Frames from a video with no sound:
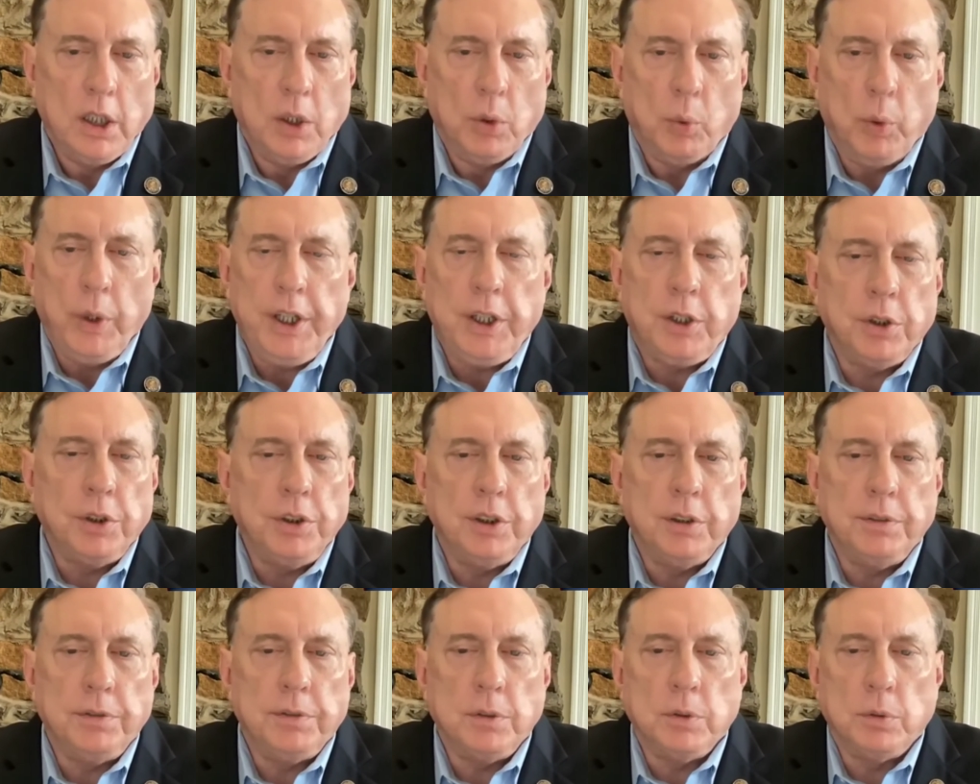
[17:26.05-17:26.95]
We couldn't
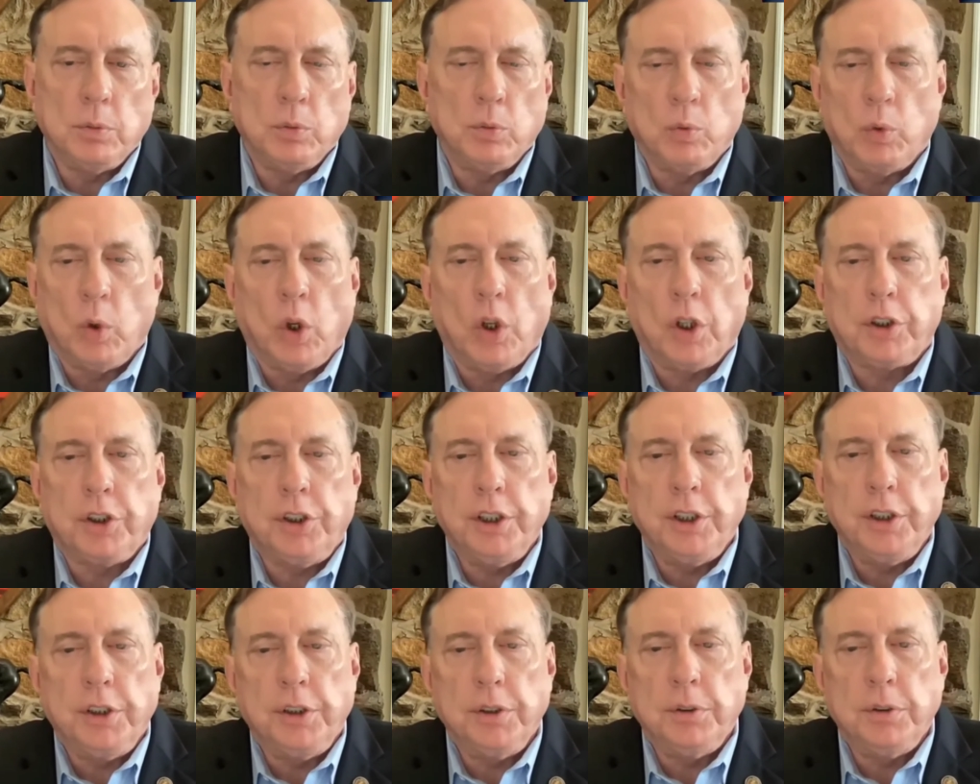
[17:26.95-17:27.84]
have walked
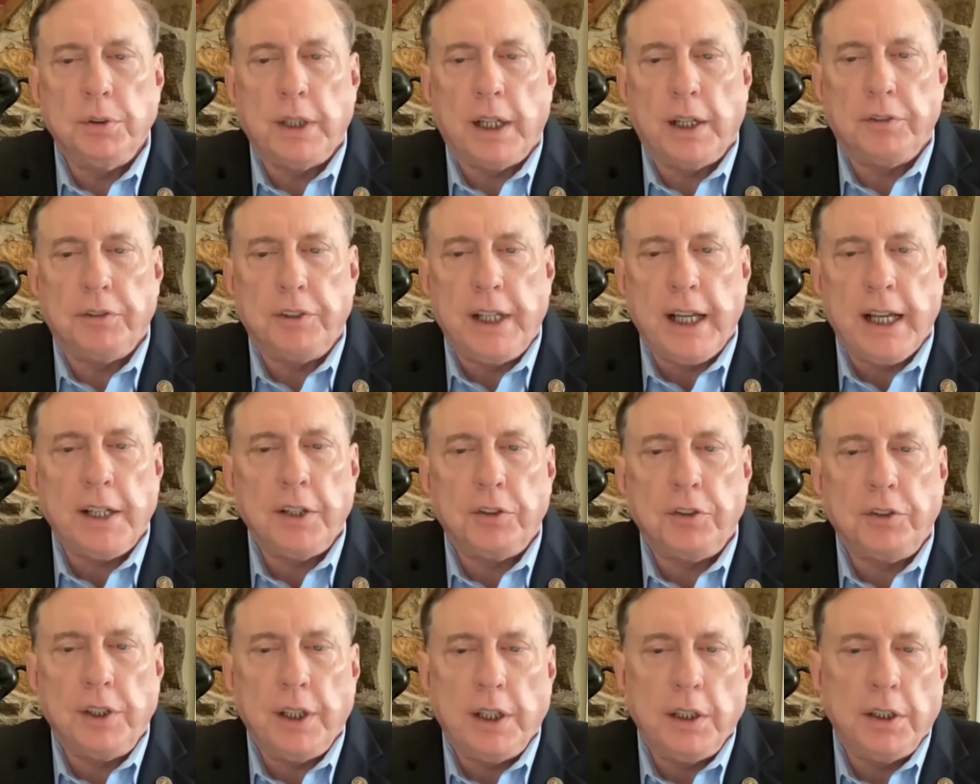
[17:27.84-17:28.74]
into
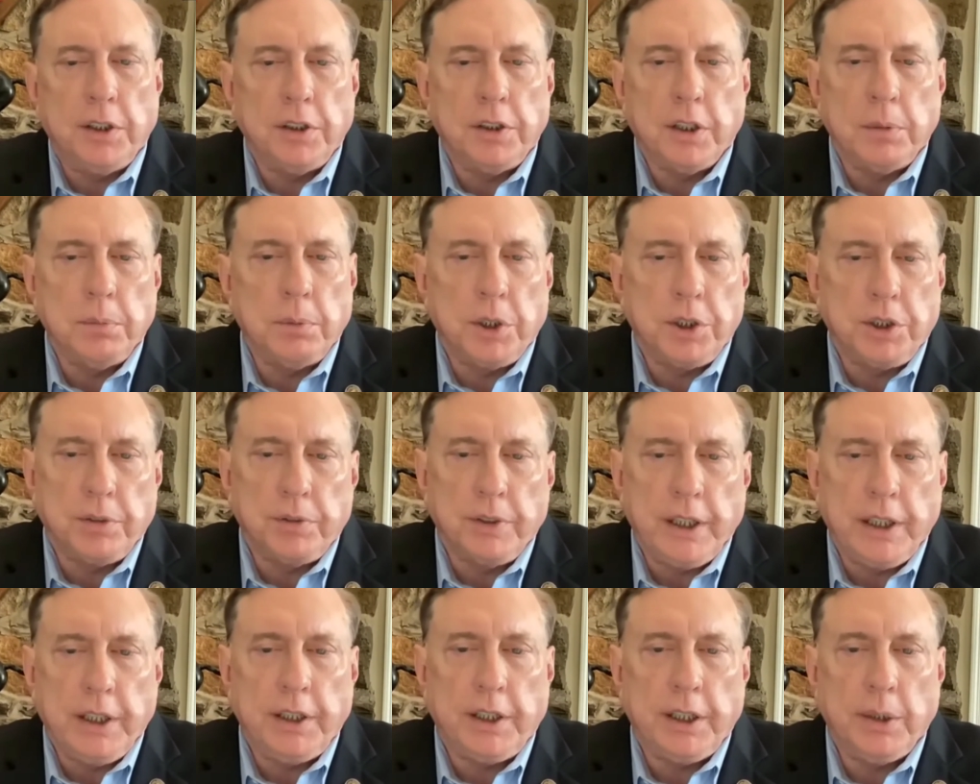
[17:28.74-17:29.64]
Afghanistan and done much of
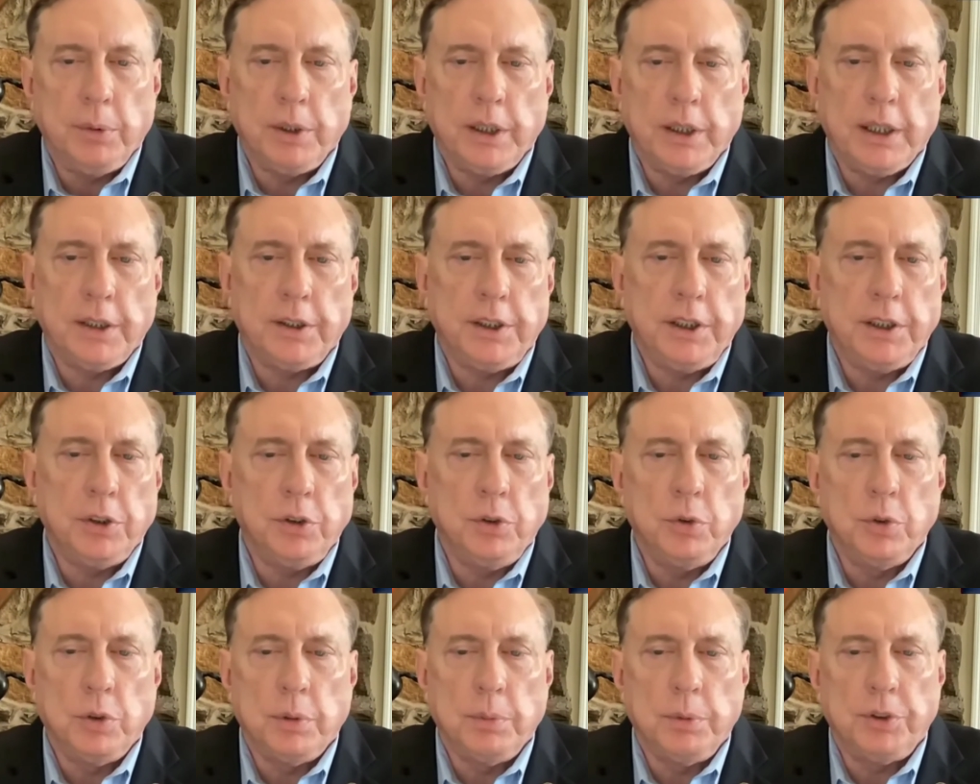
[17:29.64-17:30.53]
anything without the
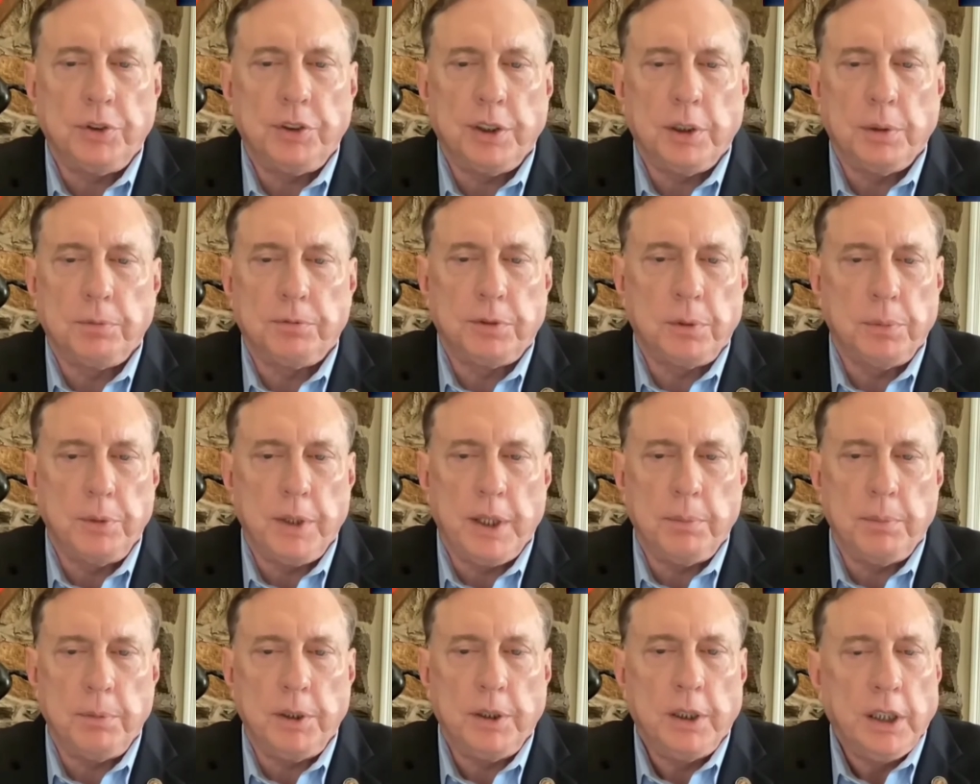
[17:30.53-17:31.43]
enormous help from
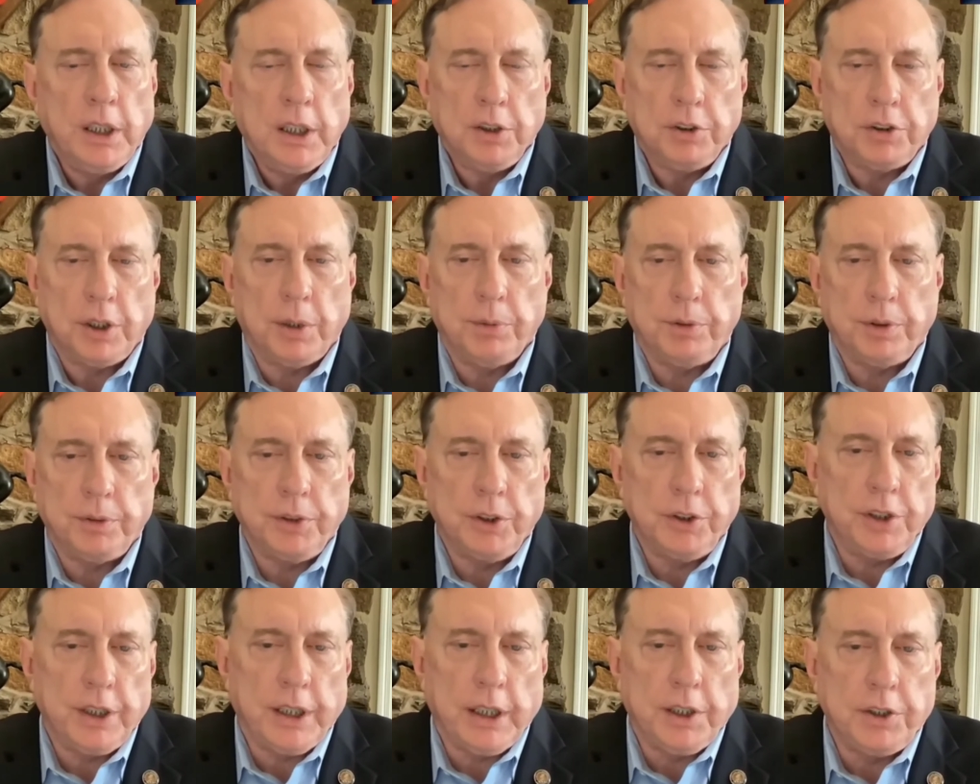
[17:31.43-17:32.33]
them in terms of
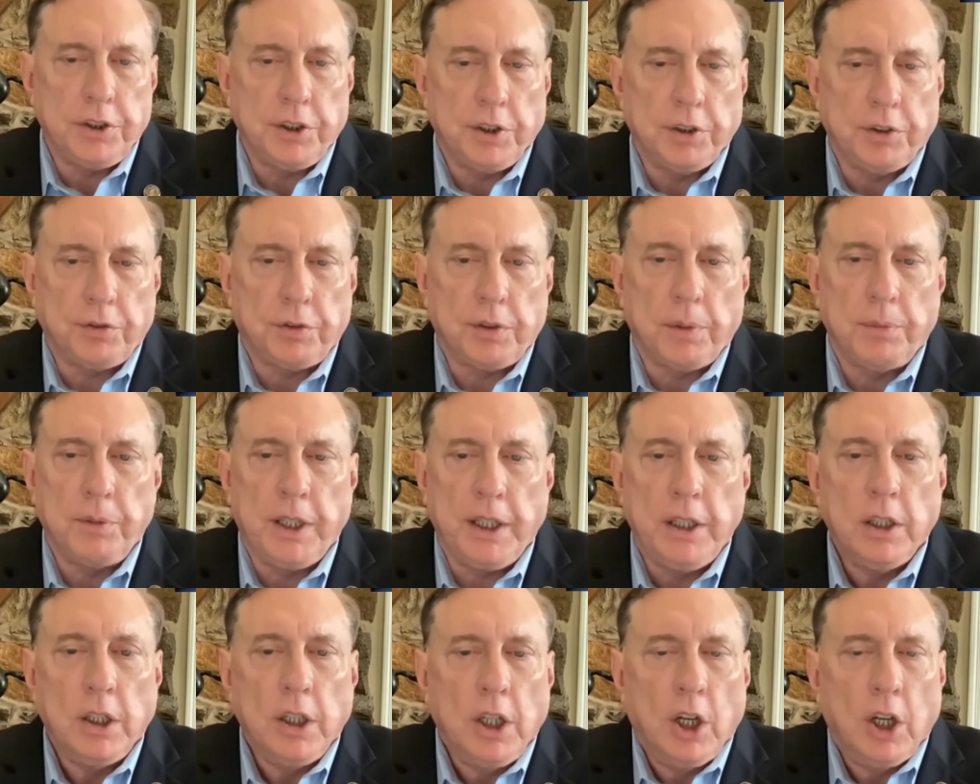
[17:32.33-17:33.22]
intelligence, from
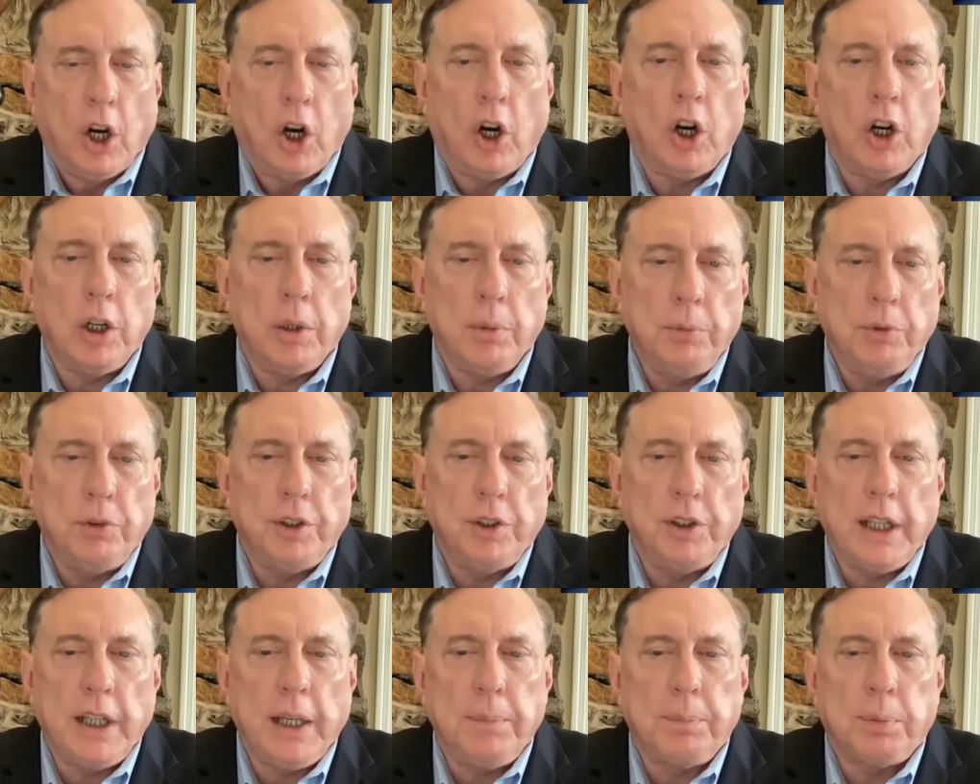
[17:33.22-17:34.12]
the arms that
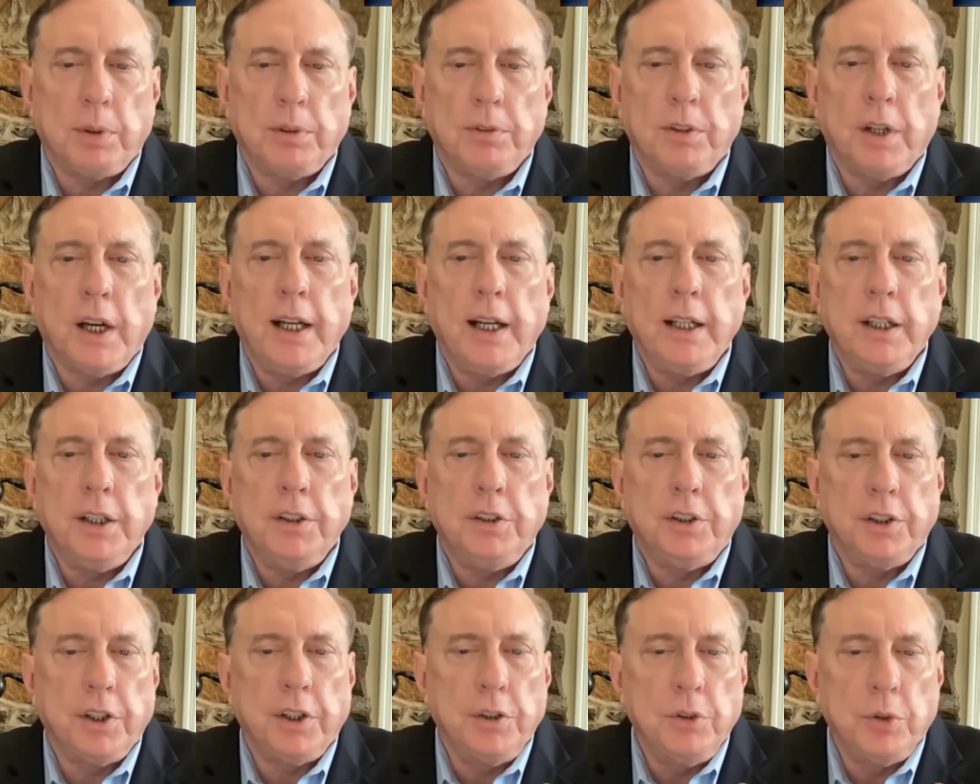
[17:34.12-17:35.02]
they provided
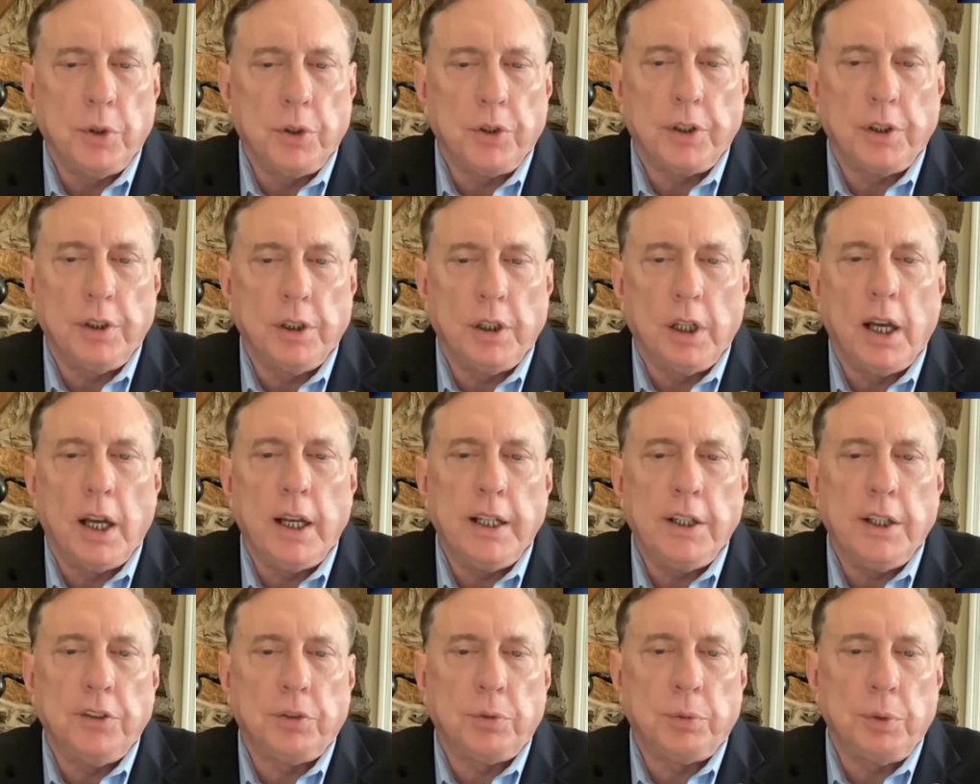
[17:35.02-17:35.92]
to the Northern
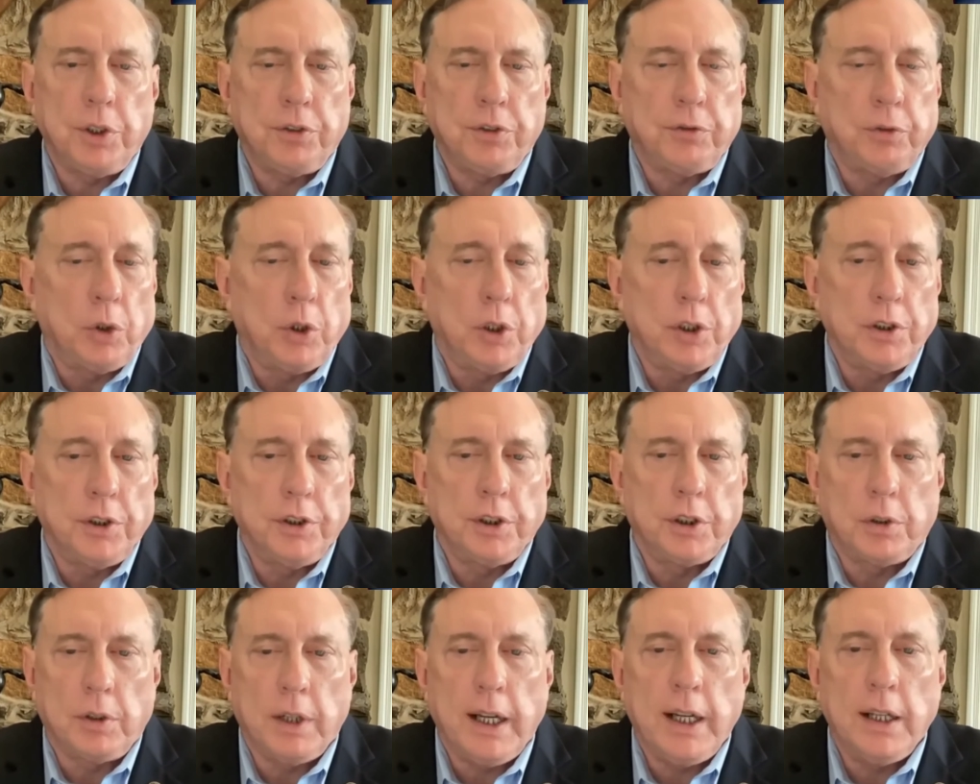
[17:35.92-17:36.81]
Alliance, which fought on the
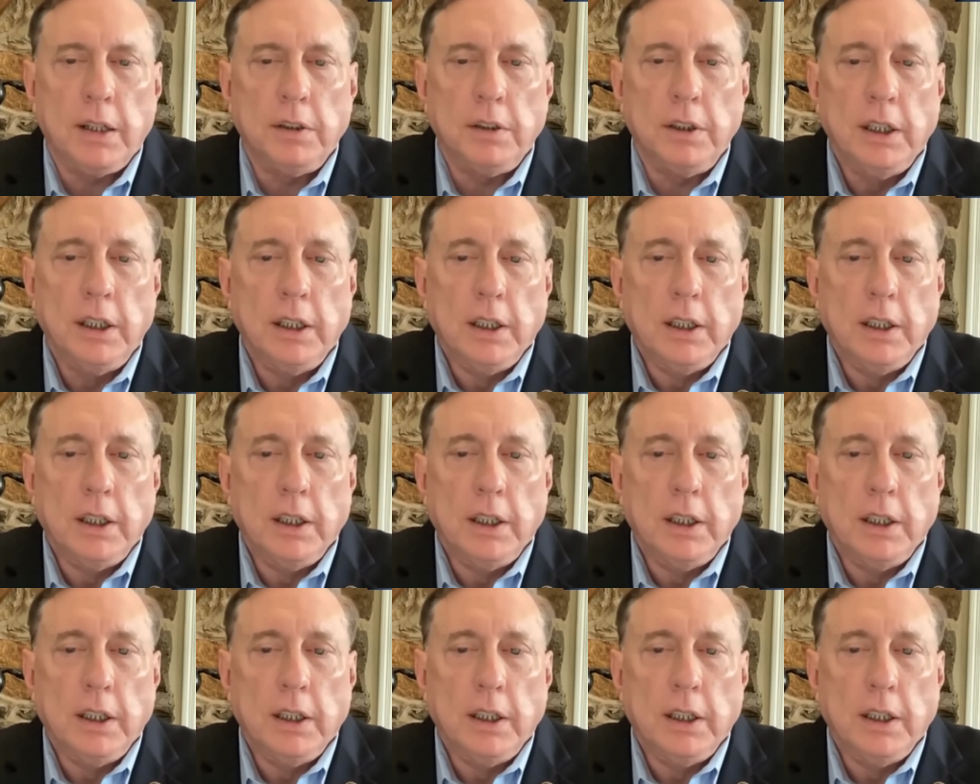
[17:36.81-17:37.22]
ground